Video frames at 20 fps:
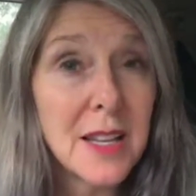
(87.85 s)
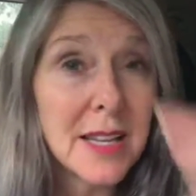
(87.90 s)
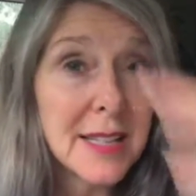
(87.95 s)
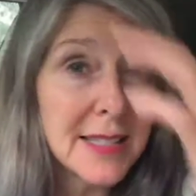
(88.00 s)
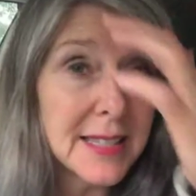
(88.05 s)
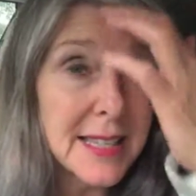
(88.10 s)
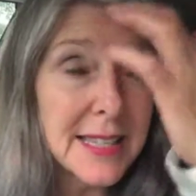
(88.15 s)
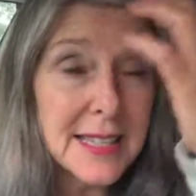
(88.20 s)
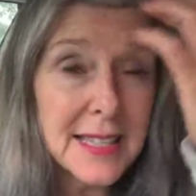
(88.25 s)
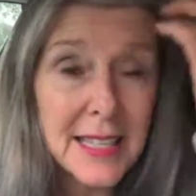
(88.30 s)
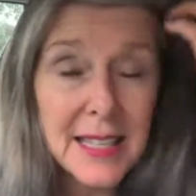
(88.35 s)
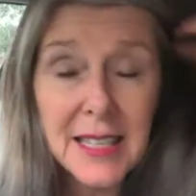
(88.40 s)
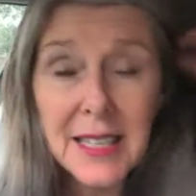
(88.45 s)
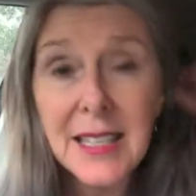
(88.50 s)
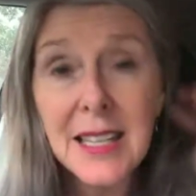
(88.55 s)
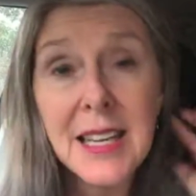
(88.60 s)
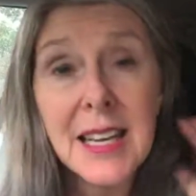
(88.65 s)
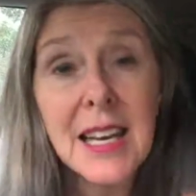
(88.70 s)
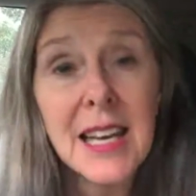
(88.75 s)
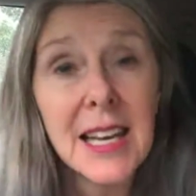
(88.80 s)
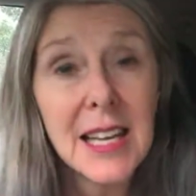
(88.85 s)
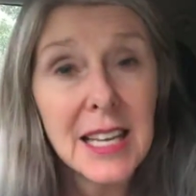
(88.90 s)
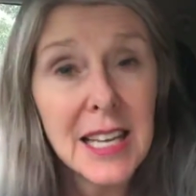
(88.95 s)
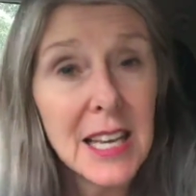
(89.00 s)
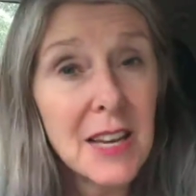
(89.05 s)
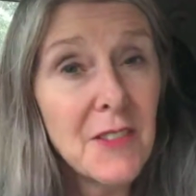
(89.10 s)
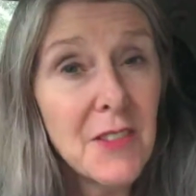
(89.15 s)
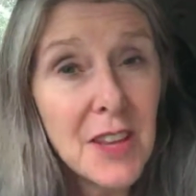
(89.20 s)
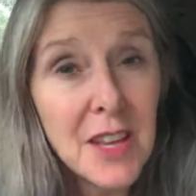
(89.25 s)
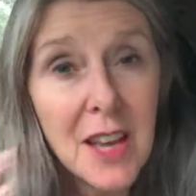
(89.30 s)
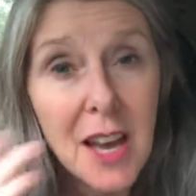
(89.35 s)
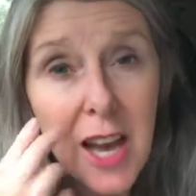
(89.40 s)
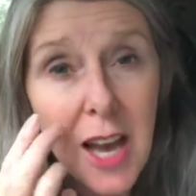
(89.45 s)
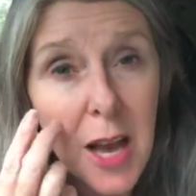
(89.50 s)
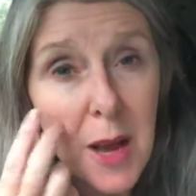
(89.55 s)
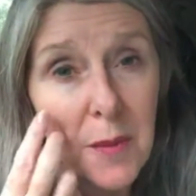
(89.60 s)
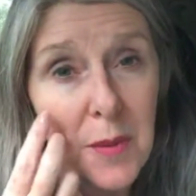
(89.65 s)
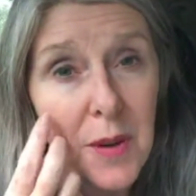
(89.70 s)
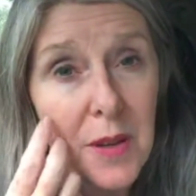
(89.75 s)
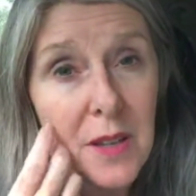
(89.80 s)
Because listen, giving
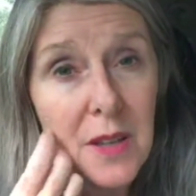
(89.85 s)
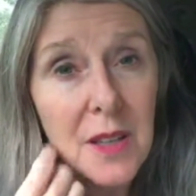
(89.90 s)
up